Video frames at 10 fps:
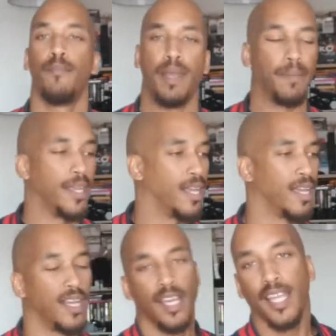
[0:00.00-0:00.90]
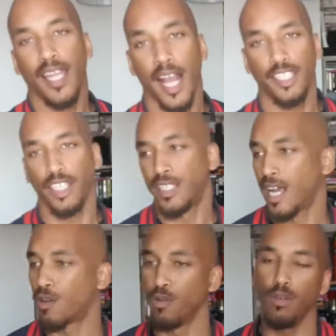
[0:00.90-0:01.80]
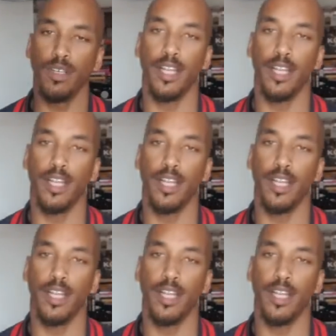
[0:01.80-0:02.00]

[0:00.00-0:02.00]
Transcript: maybe catch a tackle,